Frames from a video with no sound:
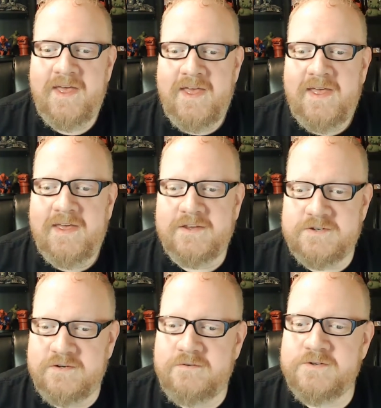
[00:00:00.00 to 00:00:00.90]
is
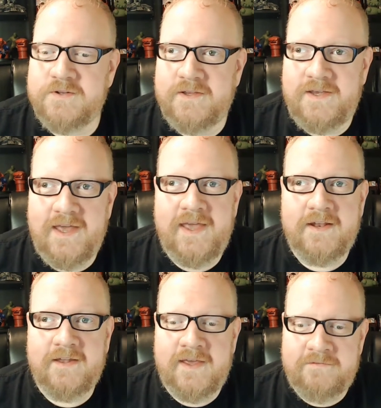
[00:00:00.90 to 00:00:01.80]
usually a
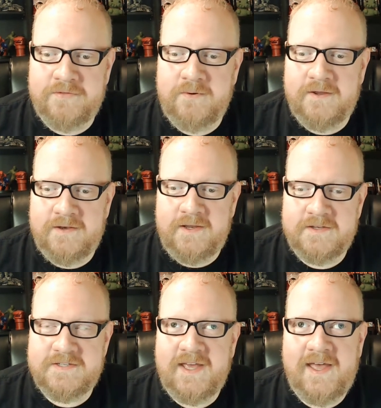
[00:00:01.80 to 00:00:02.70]
life-threatening
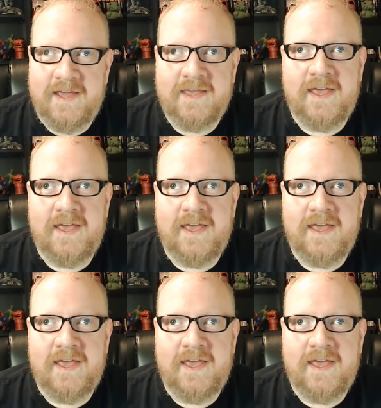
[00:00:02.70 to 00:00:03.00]
attack,